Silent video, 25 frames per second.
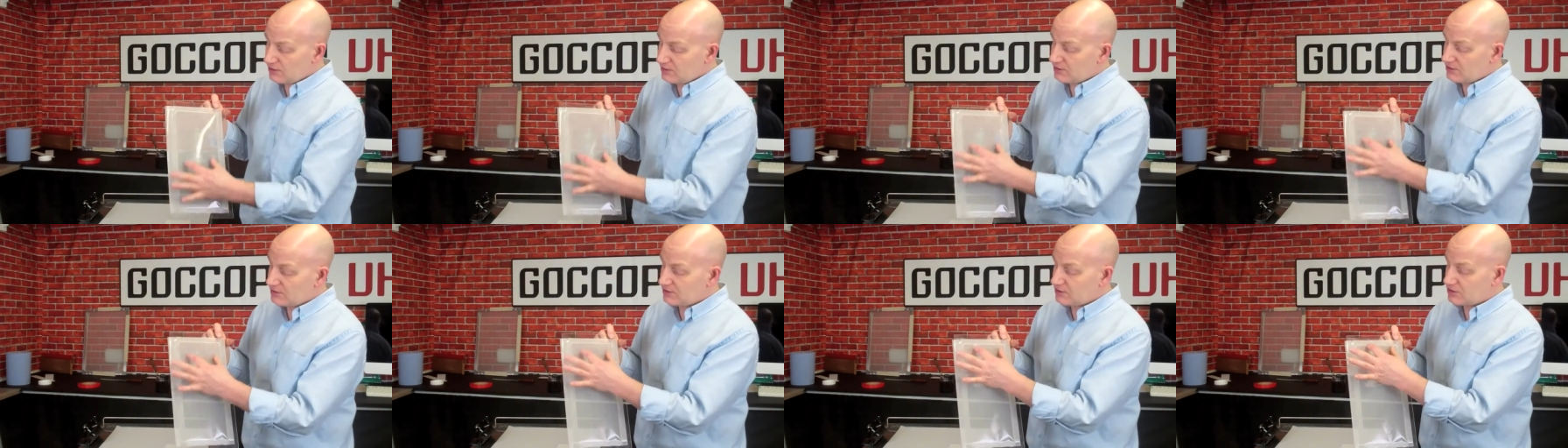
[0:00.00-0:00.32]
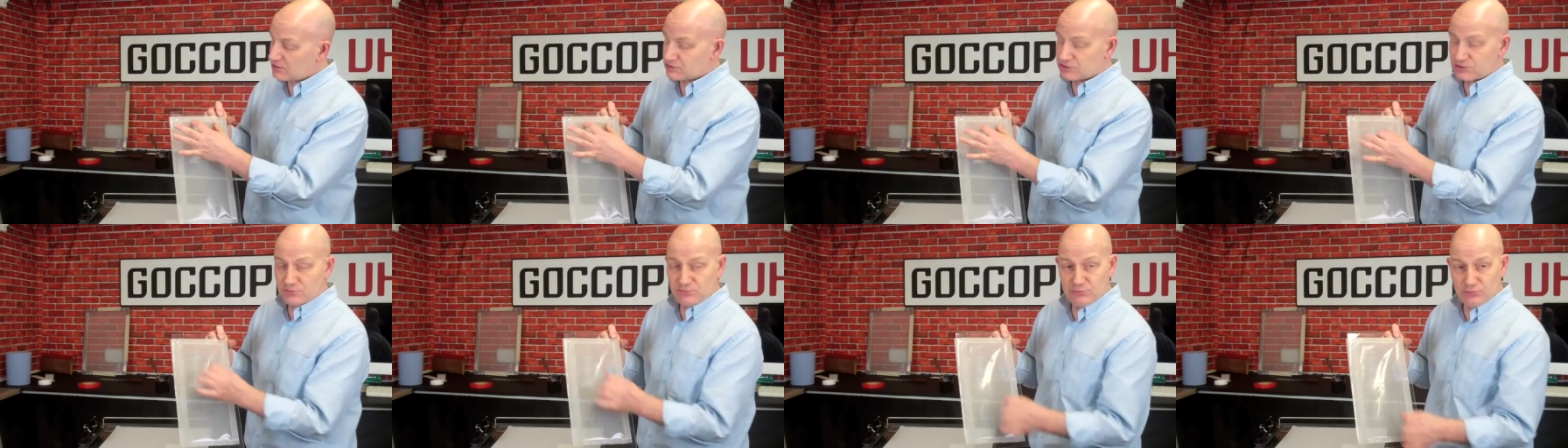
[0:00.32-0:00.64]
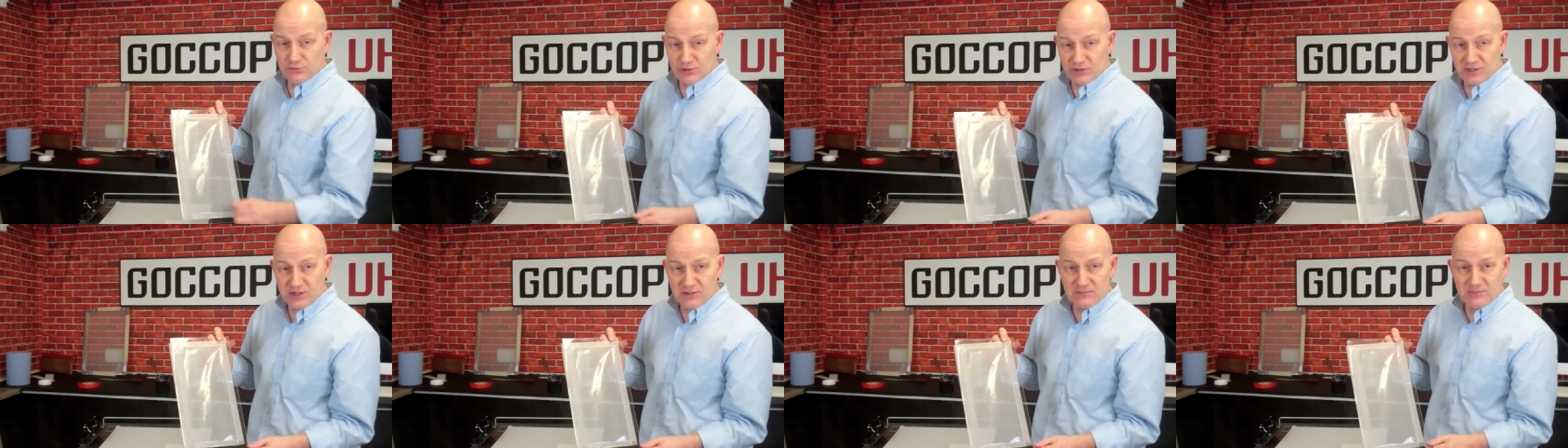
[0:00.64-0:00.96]
area to
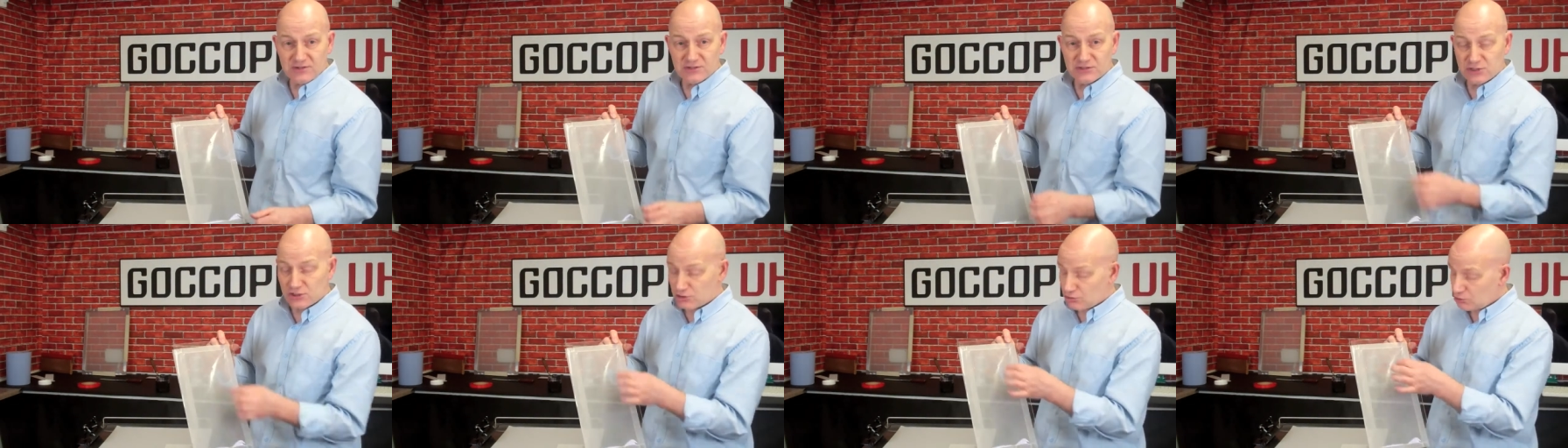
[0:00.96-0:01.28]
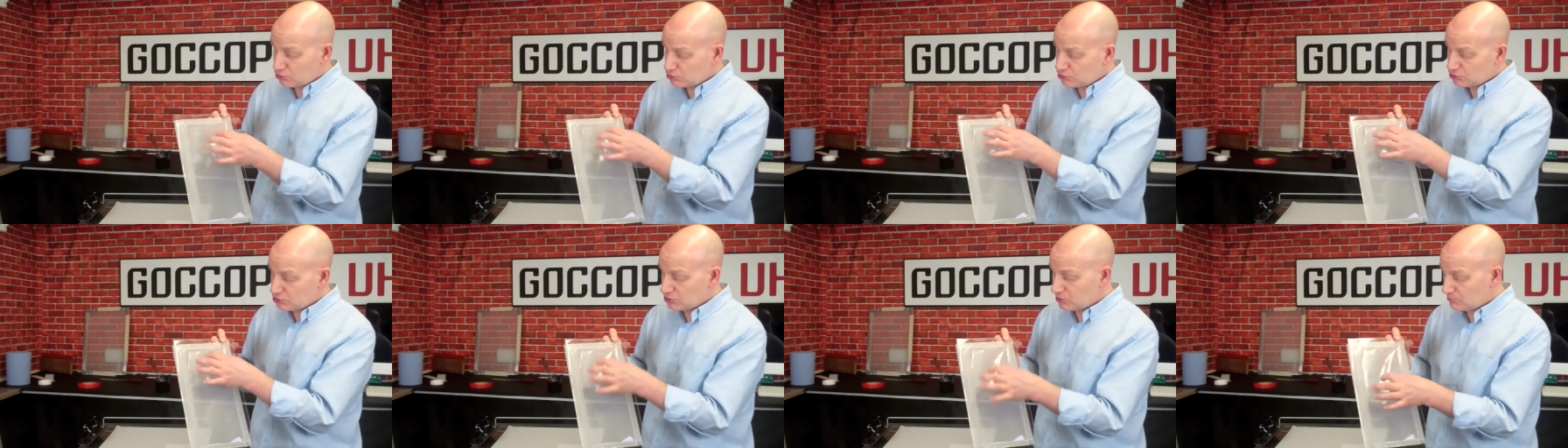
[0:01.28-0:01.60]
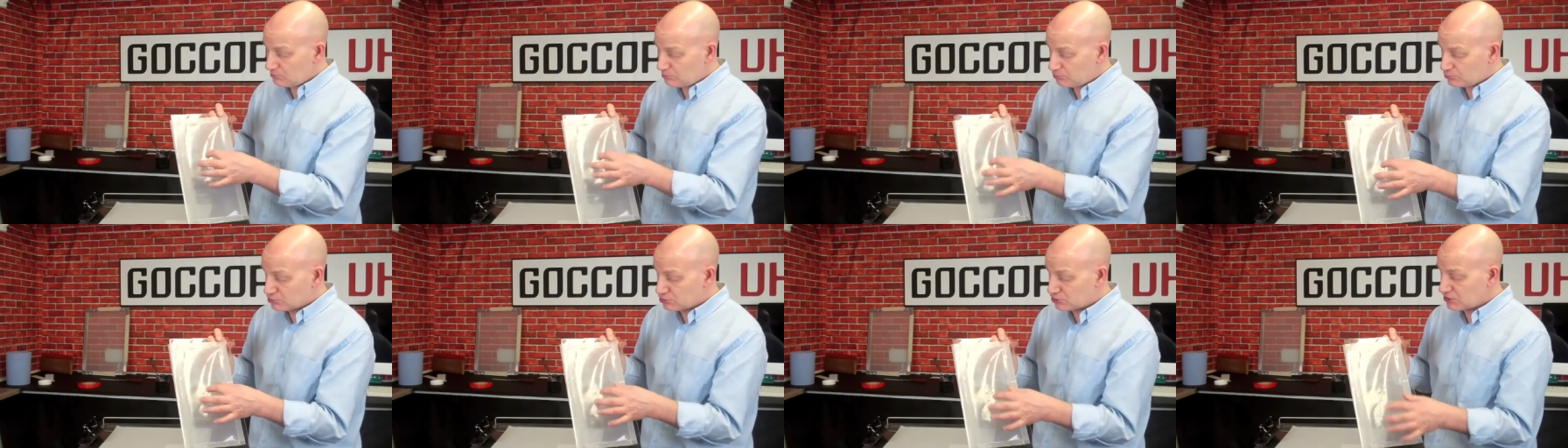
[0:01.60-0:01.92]
put an image in, or you
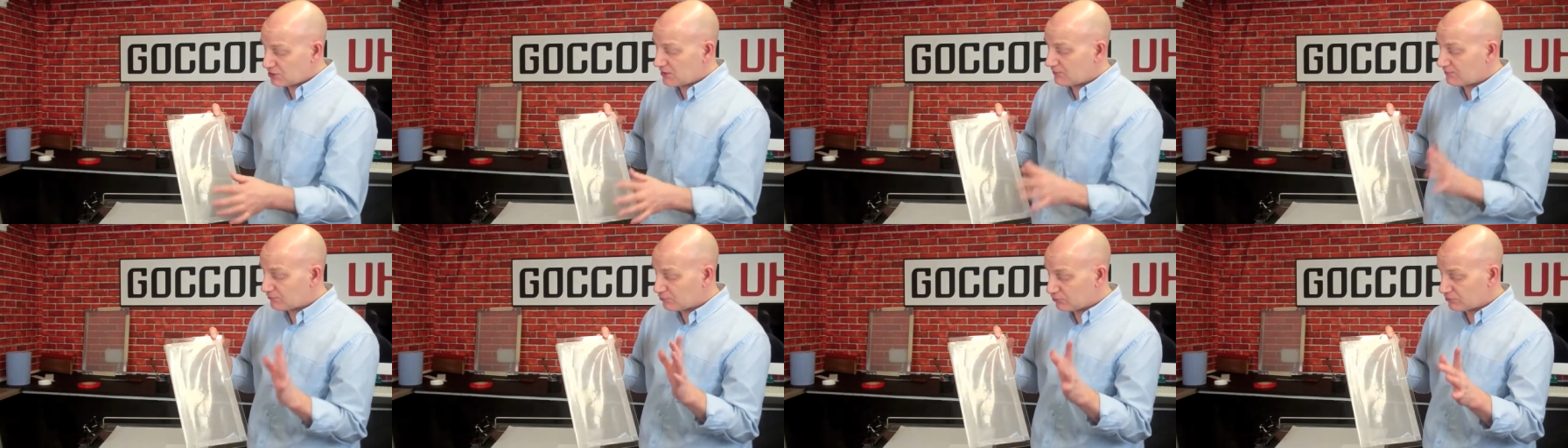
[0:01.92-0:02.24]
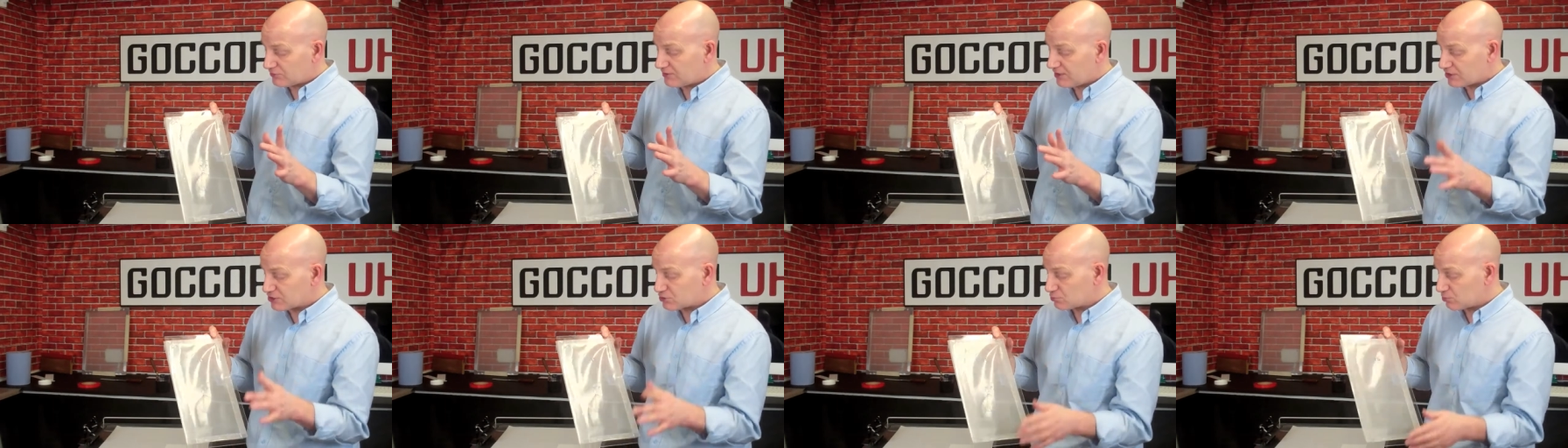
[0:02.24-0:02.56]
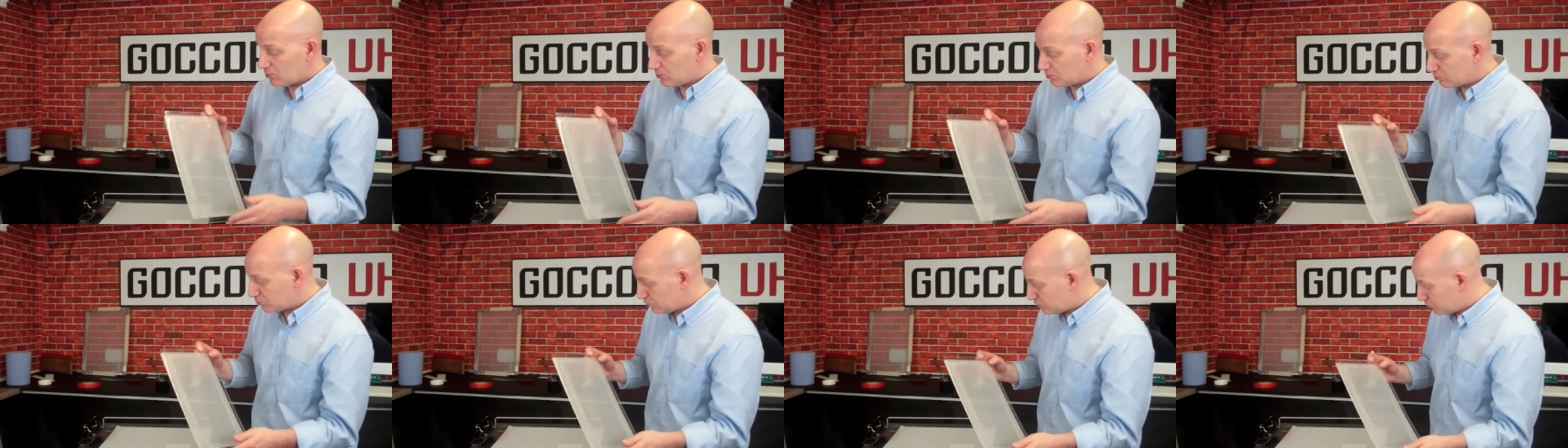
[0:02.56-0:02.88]
can put several, and that's
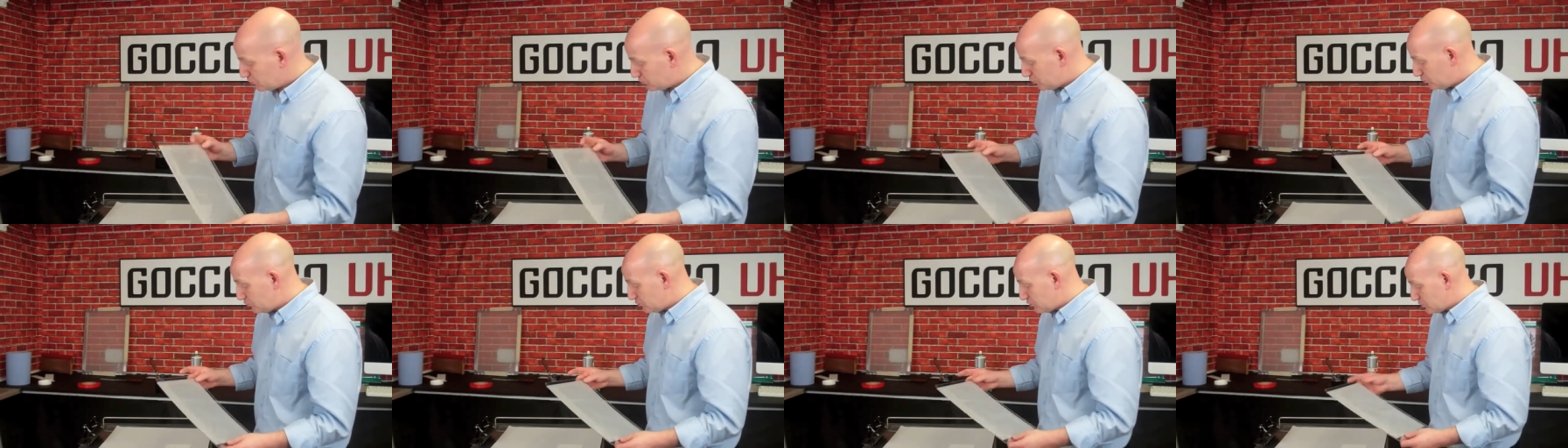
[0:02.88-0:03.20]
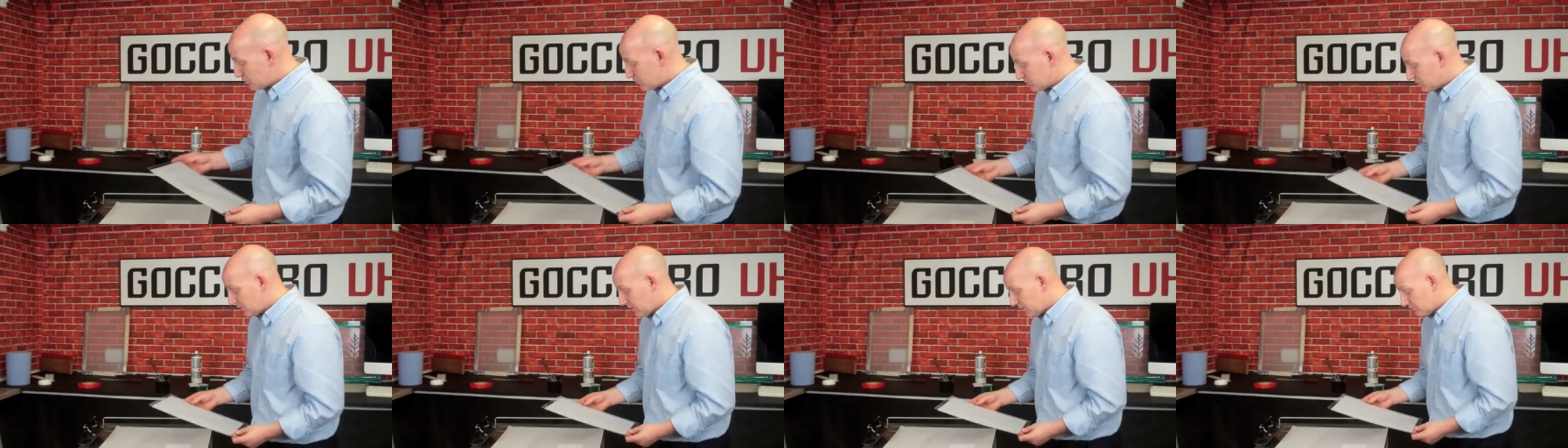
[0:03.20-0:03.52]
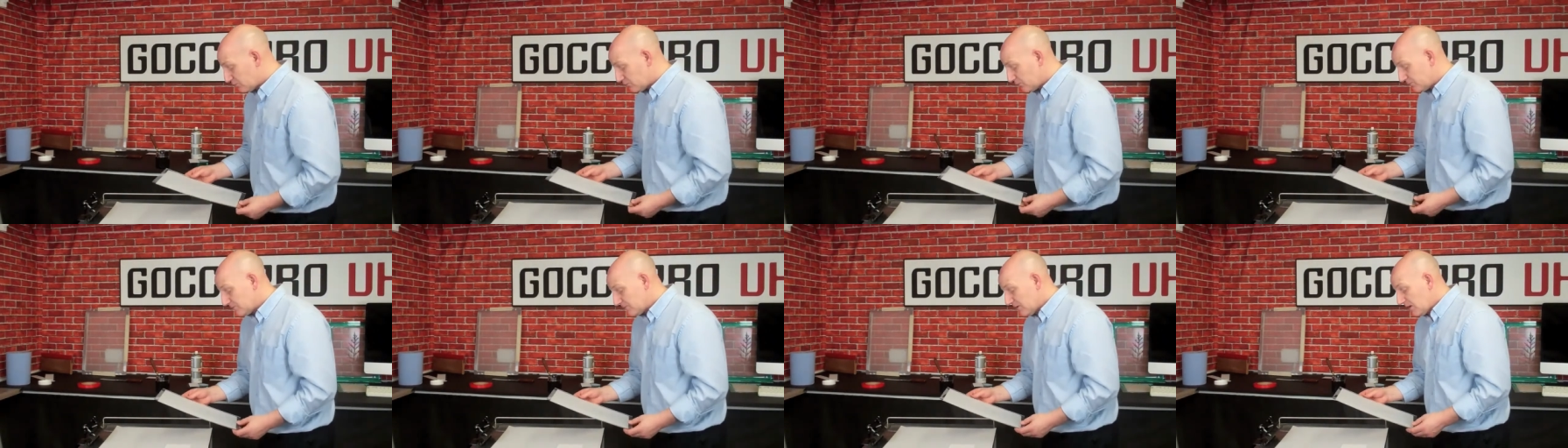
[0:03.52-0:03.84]
what I'm going to do just now.